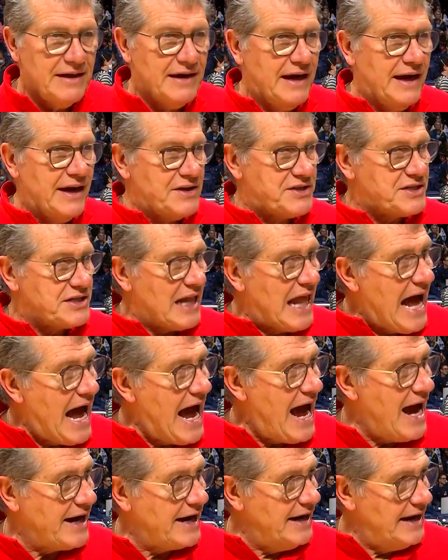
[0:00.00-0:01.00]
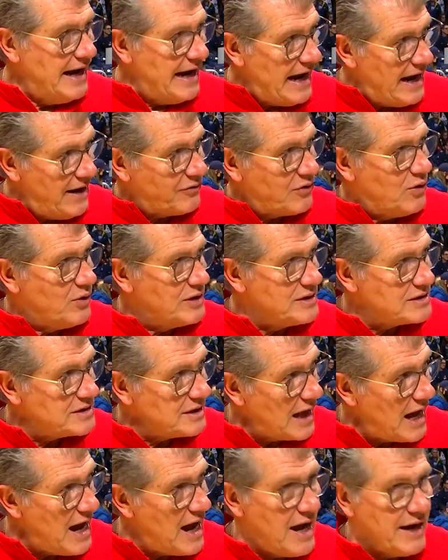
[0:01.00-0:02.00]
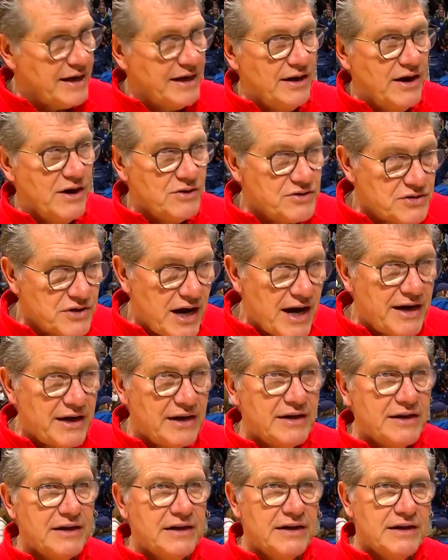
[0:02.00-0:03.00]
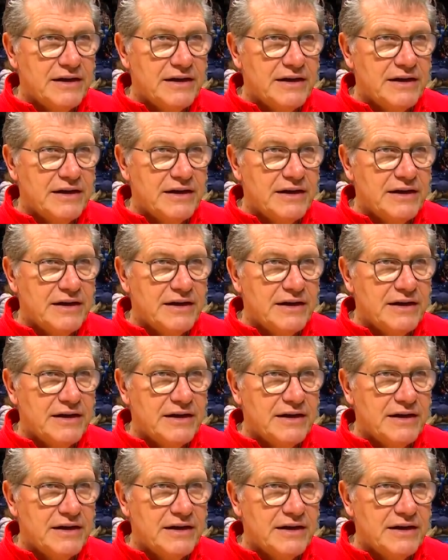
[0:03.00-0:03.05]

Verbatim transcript: in a slog, in a half court slog, you know, trying to